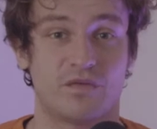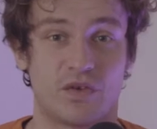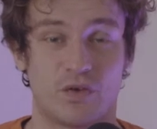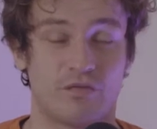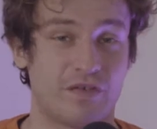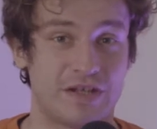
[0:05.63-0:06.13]

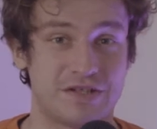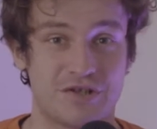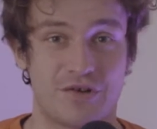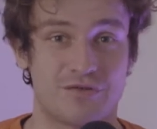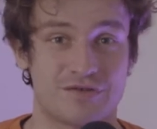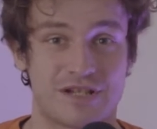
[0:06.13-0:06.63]
few
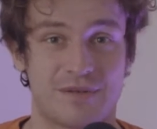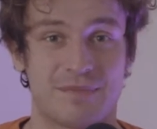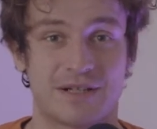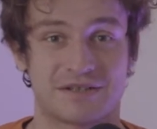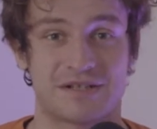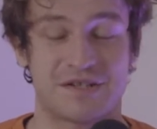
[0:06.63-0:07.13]
videos I'm
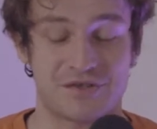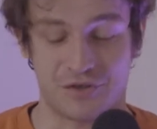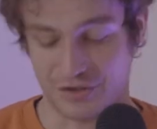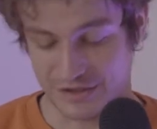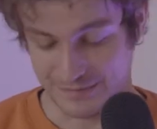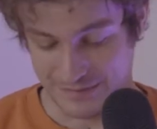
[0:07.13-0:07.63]
actually
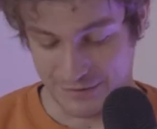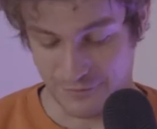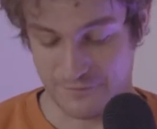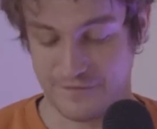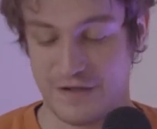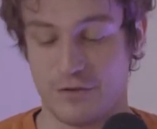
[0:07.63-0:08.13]
talking about
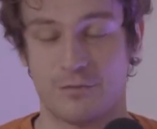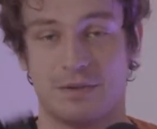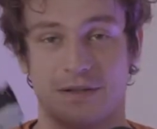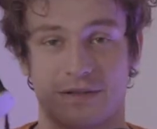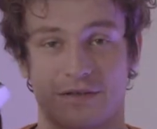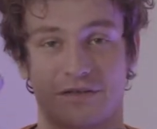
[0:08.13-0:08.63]
film,
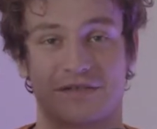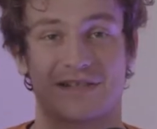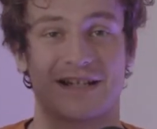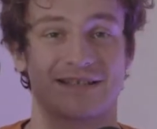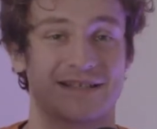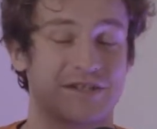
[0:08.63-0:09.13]
because
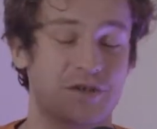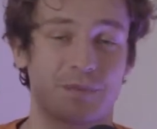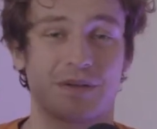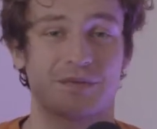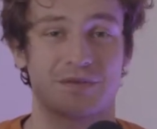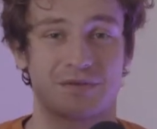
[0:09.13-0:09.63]
that's the
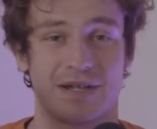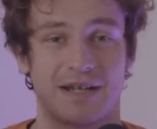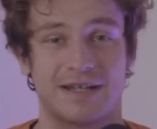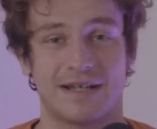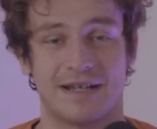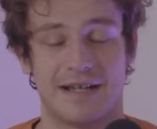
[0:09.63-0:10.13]
topic for
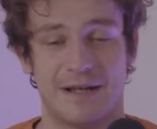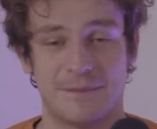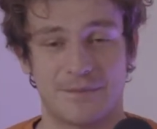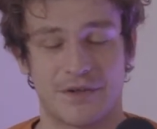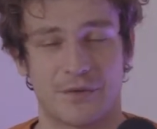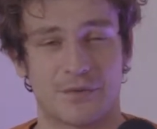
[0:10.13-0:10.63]
today.
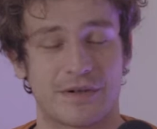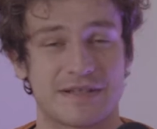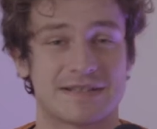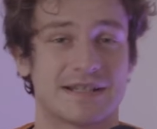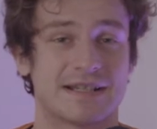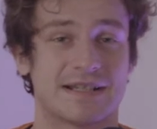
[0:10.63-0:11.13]
So
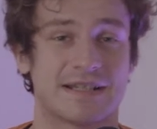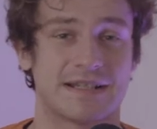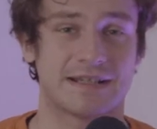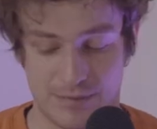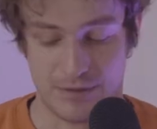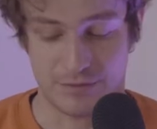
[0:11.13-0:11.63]

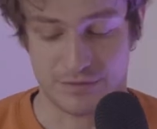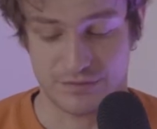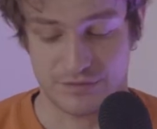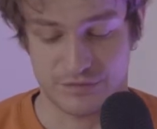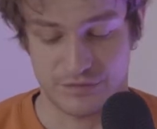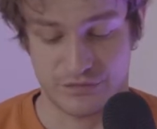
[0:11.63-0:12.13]
recently, about
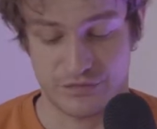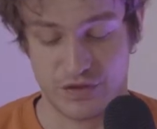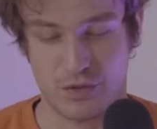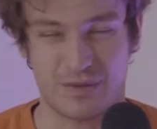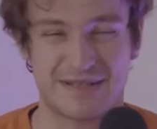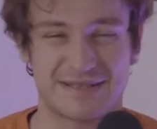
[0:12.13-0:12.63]
a
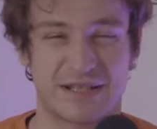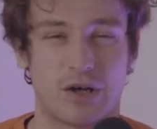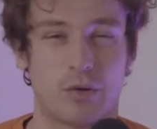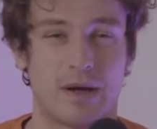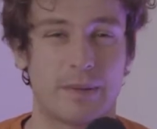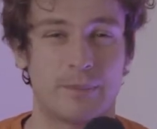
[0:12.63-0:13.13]
few weeks
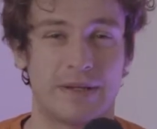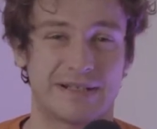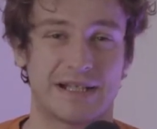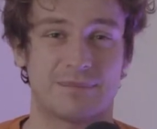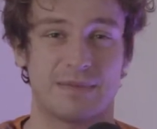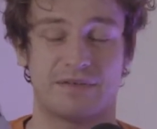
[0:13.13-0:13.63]
ago, I
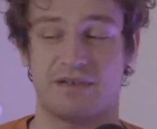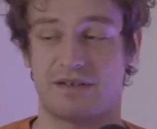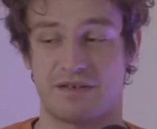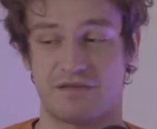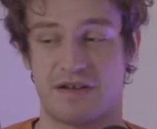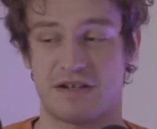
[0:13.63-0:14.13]
picked up my
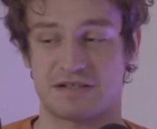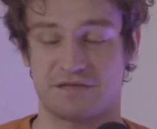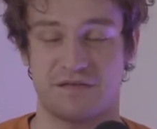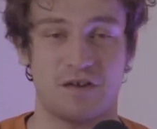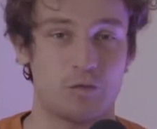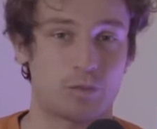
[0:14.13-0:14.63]
very
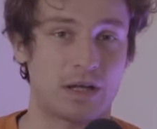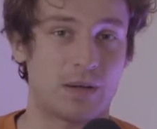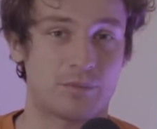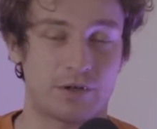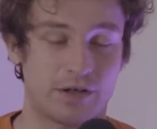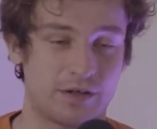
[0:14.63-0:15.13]
first film
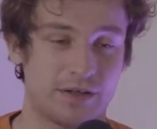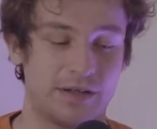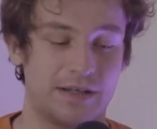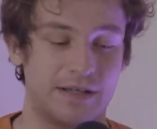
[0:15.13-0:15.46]
camera,